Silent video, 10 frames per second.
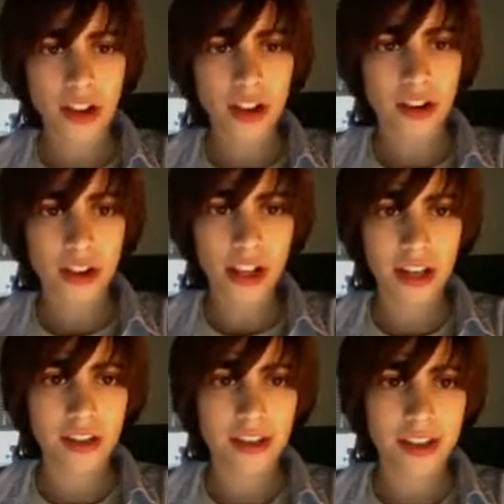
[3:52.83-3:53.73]
you're
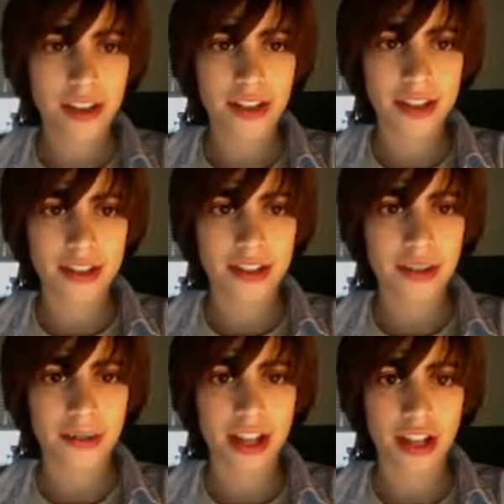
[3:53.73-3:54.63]
in these
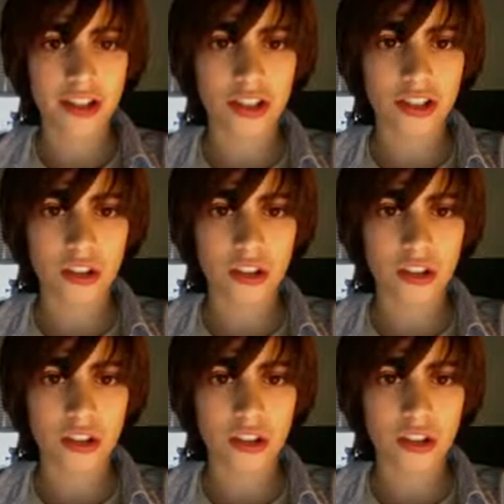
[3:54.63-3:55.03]
subsections,